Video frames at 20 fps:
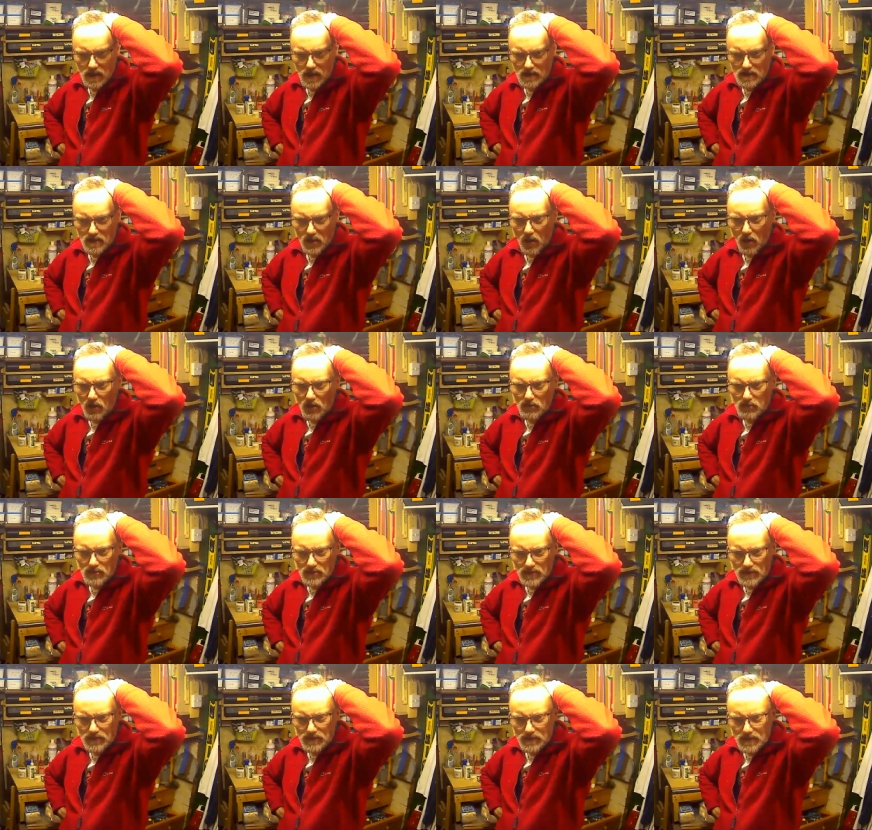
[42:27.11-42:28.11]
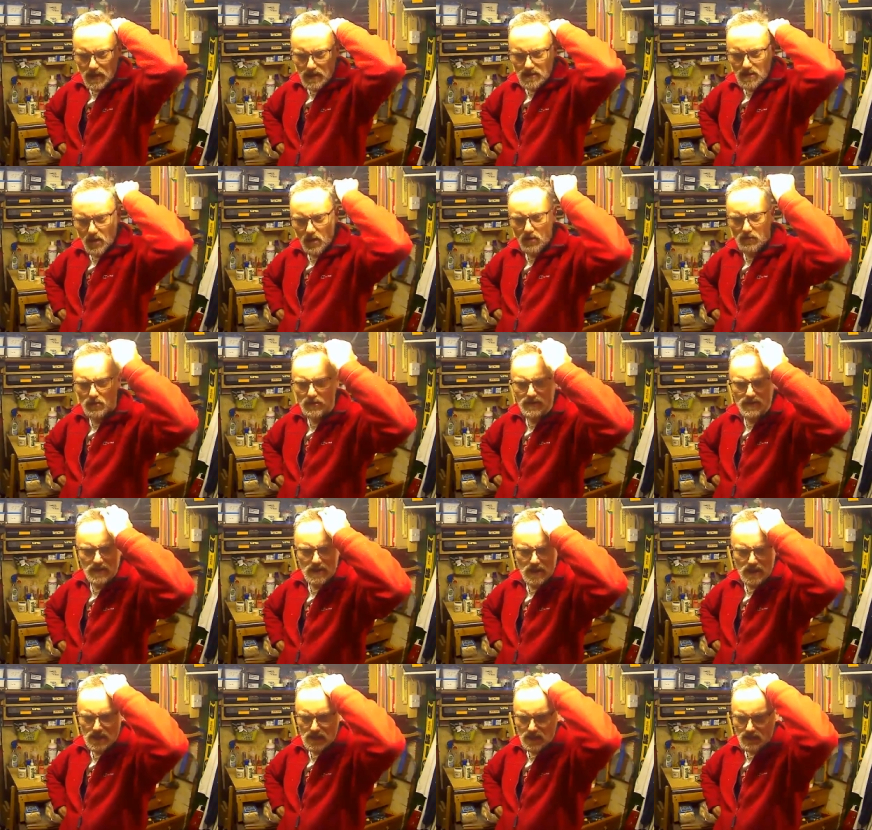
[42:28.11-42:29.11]
It's a horrible
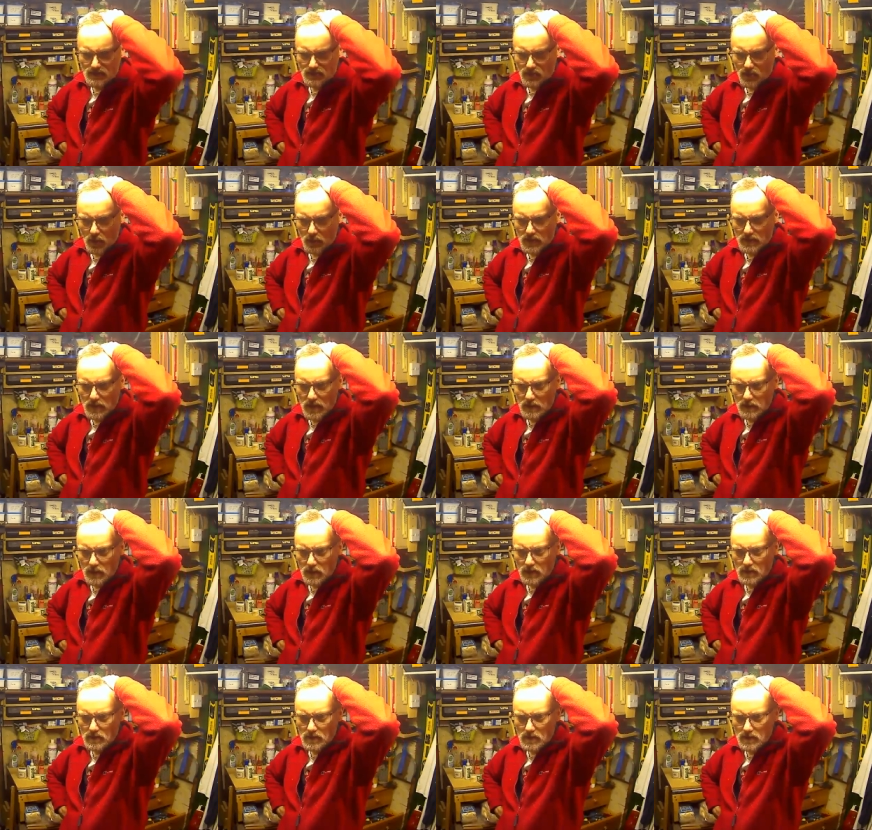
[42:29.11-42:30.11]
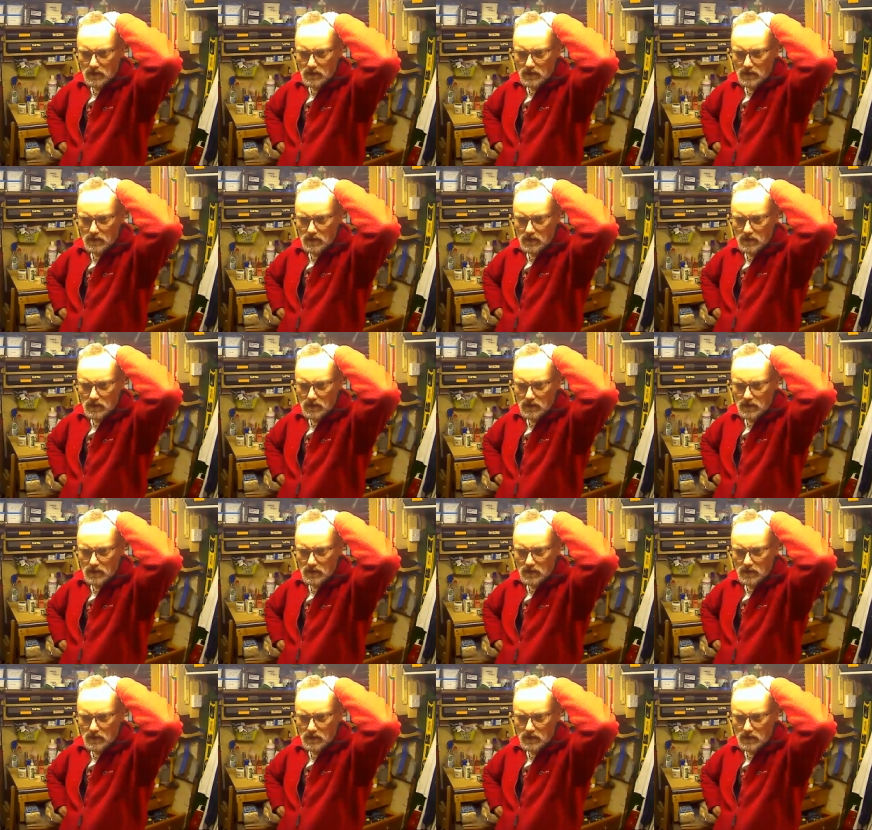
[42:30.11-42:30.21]
disease. It just robs people.